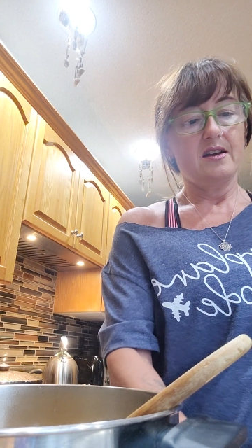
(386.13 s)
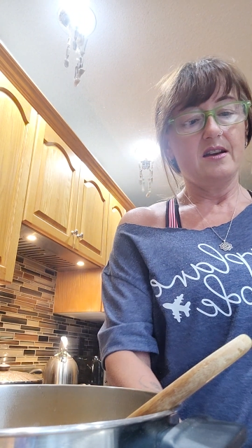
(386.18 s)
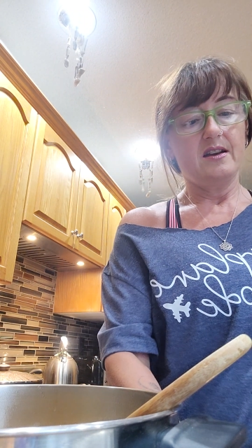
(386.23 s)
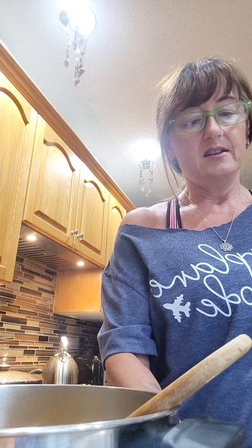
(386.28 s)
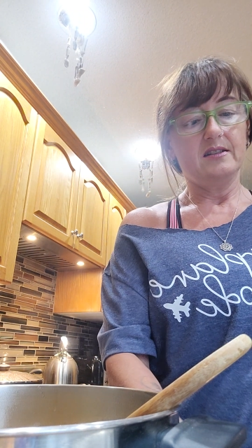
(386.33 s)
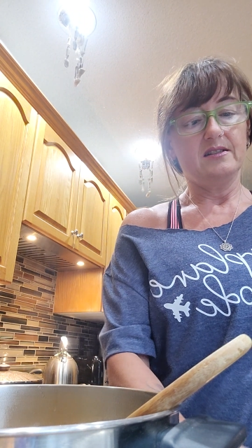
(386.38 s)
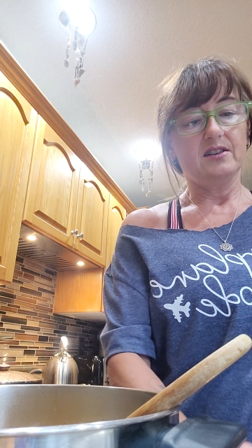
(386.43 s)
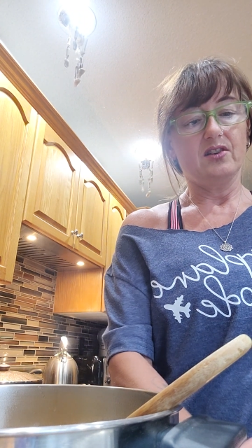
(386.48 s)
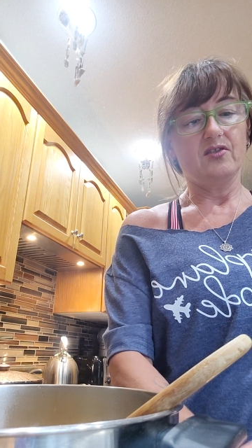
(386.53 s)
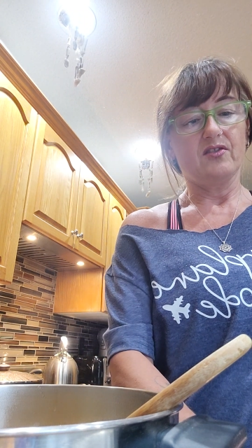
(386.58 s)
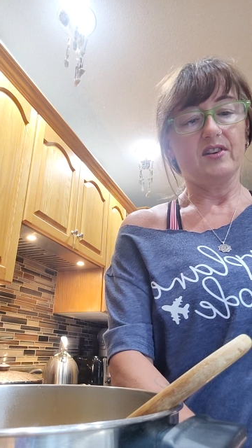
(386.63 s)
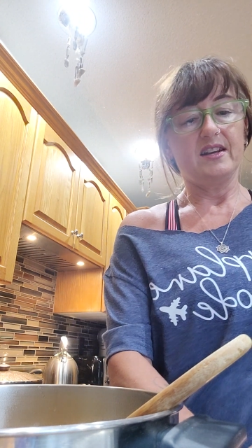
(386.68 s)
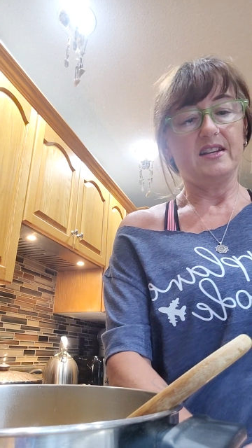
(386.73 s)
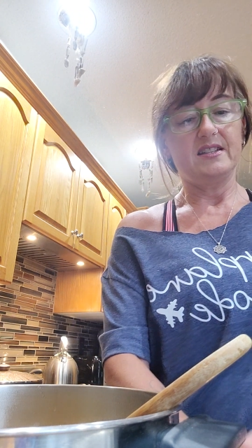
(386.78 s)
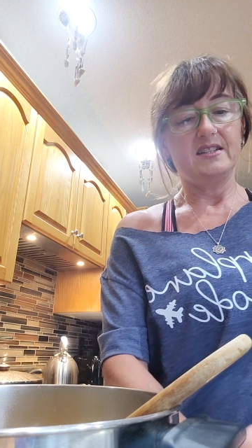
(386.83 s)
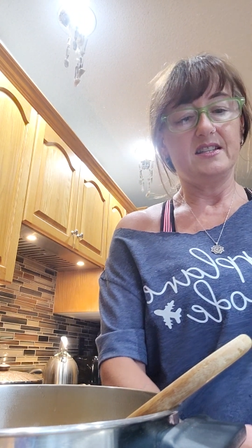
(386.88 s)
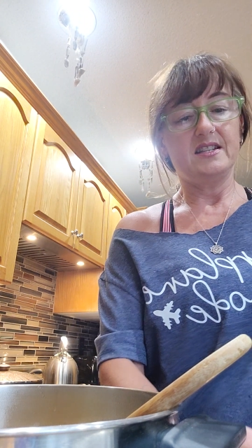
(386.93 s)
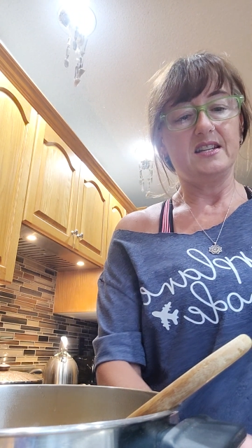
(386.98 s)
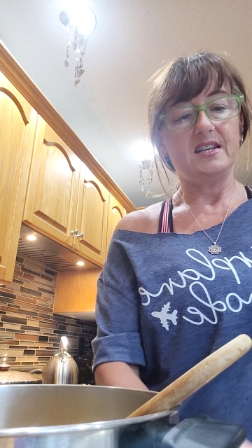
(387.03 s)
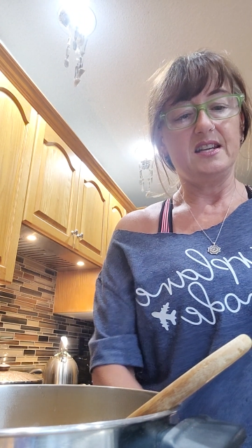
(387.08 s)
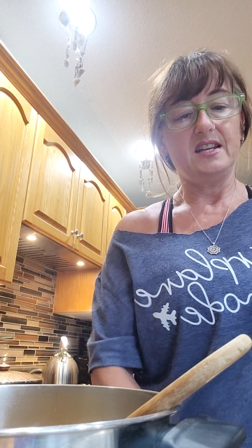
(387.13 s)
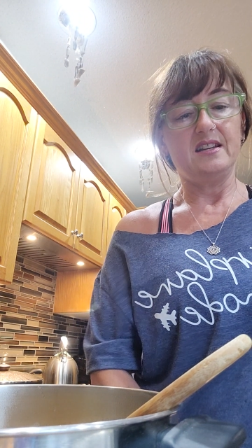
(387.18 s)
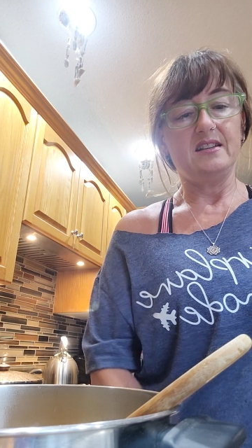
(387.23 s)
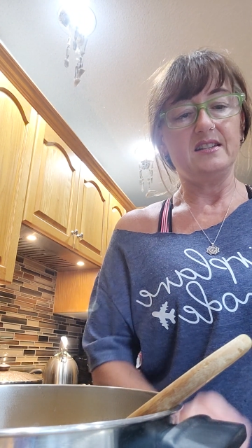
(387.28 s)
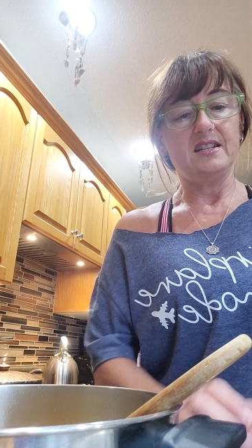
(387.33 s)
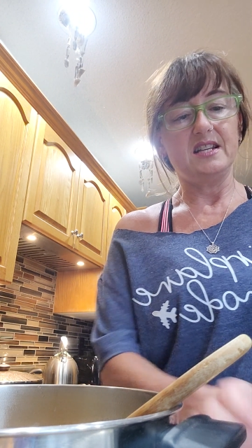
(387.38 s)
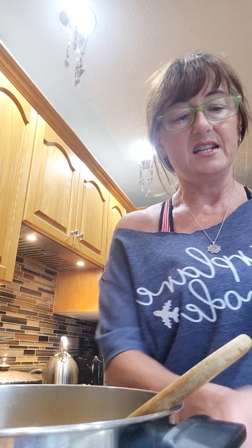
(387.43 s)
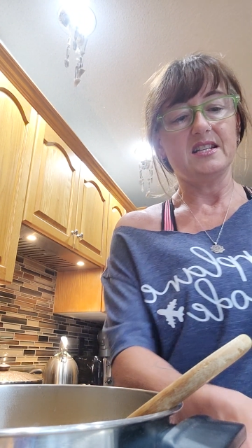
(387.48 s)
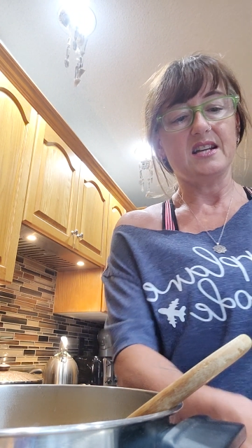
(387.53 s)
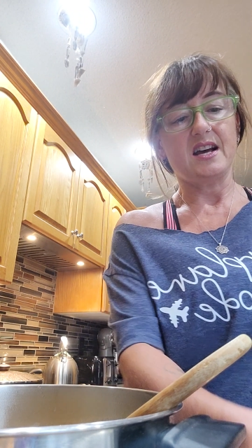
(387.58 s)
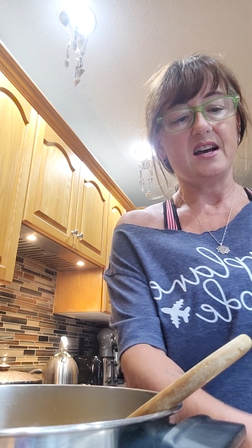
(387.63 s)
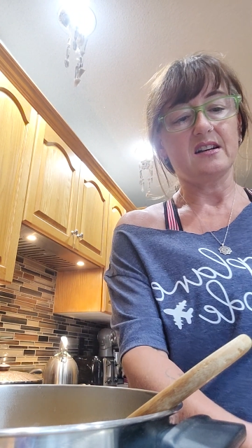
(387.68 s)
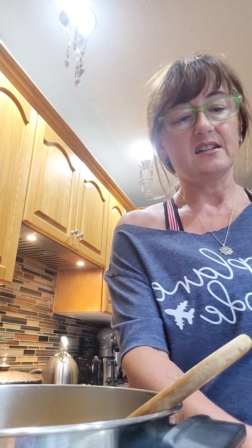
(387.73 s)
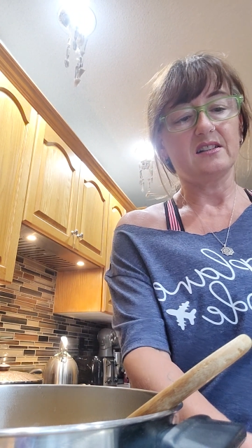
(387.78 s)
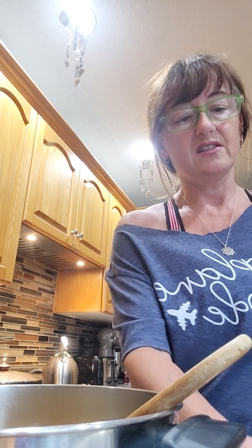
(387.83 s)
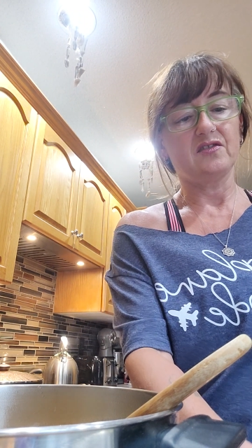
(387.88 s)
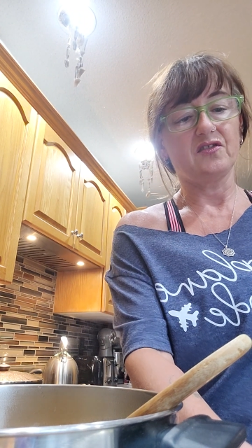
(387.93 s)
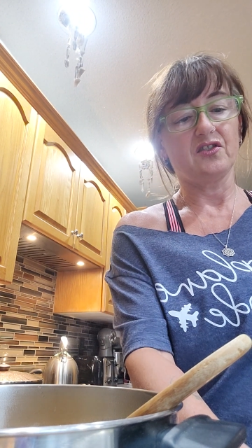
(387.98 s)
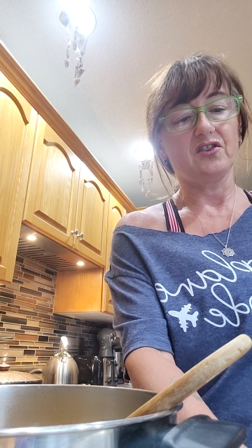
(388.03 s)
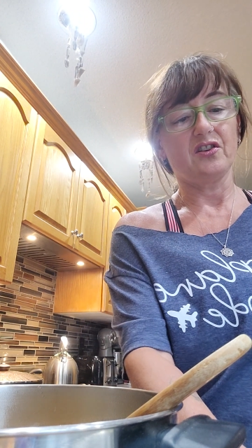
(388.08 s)
It's a great
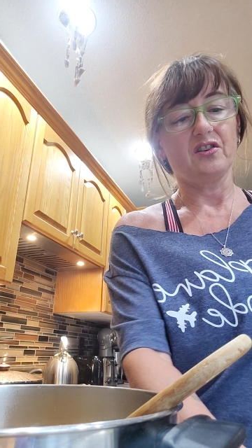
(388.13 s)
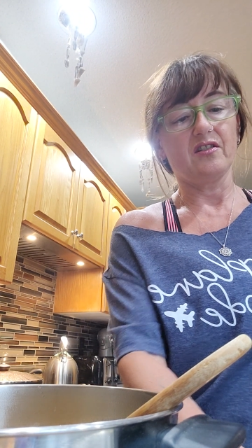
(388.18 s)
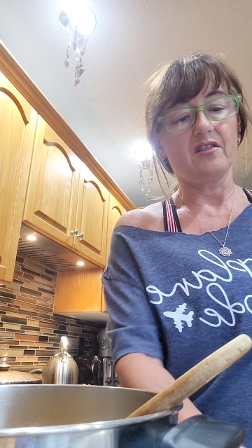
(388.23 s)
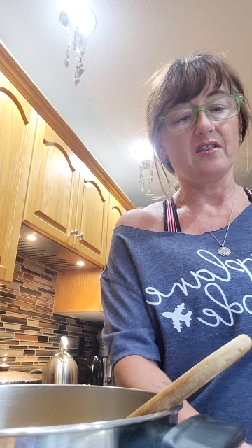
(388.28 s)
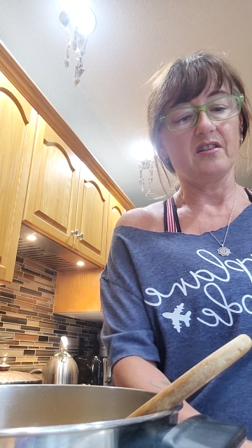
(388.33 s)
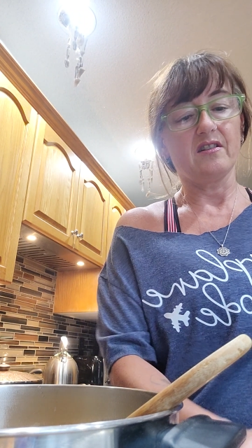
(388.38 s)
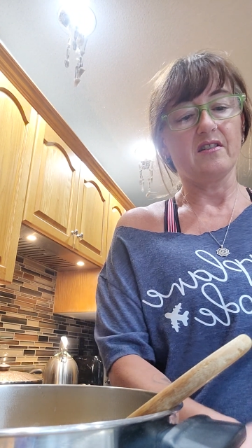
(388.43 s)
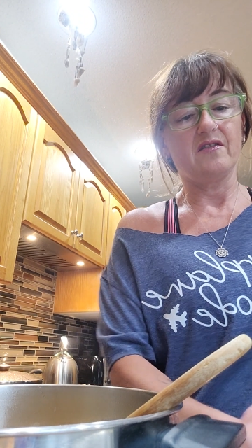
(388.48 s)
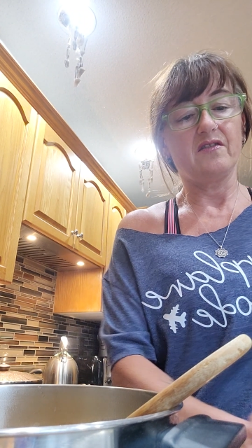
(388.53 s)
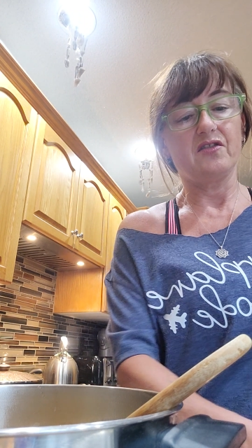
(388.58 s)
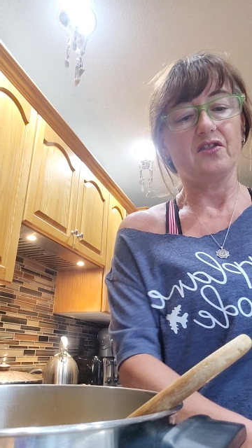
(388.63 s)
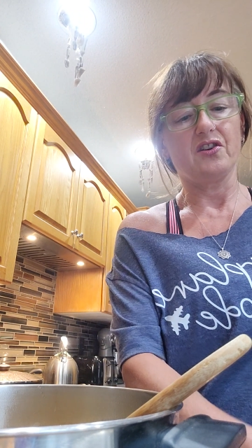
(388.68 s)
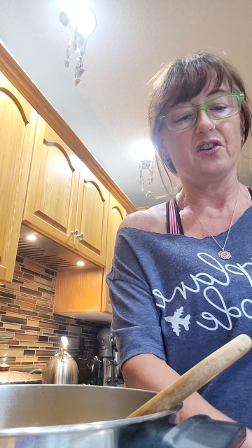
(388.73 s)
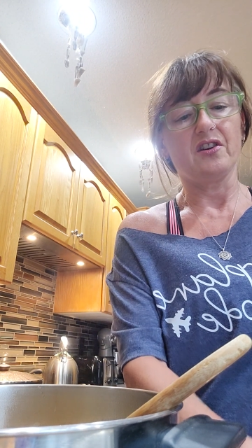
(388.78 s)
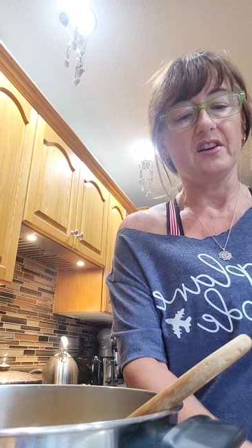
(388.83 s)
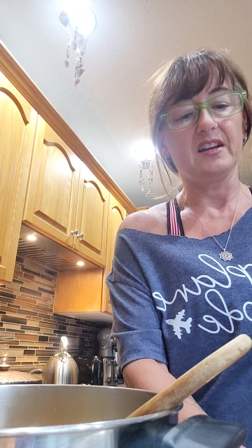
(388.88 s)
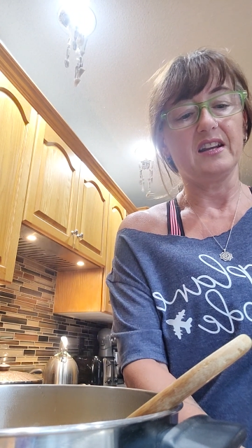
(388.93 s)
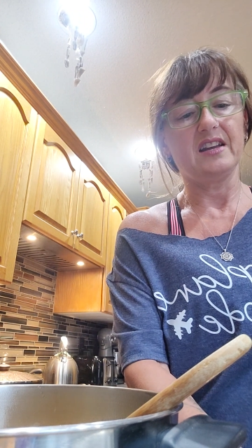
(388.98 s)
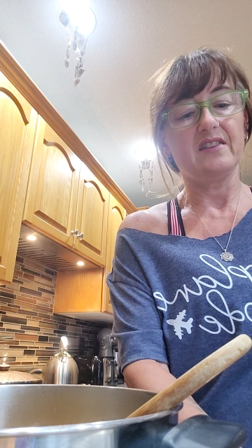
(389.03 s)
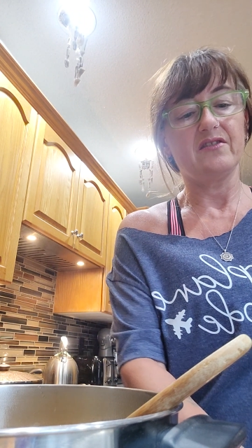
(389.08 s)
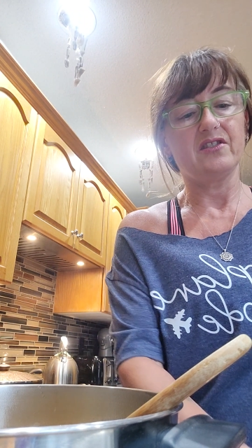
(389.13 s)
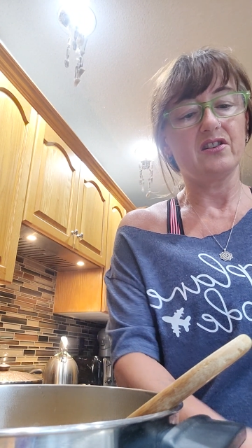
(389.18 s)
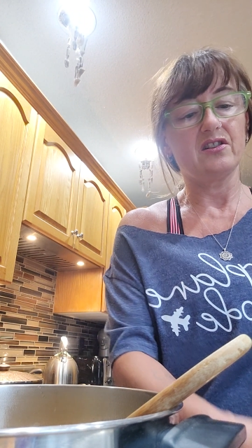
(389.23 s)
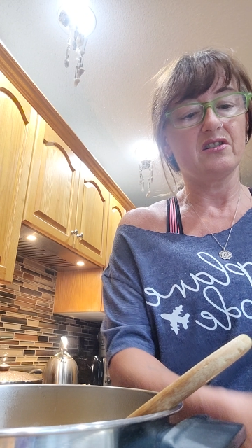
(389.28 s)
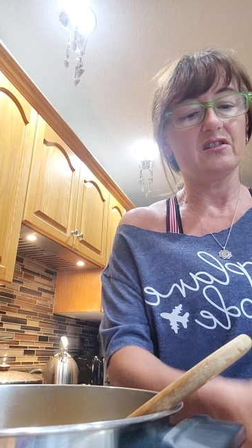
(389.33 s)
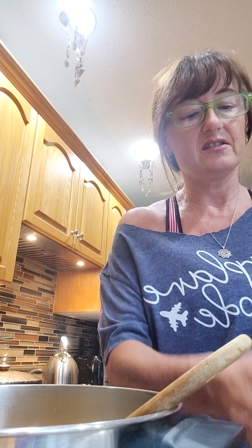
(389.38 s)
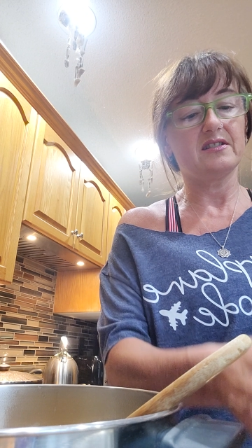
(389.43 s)
detox for your liver,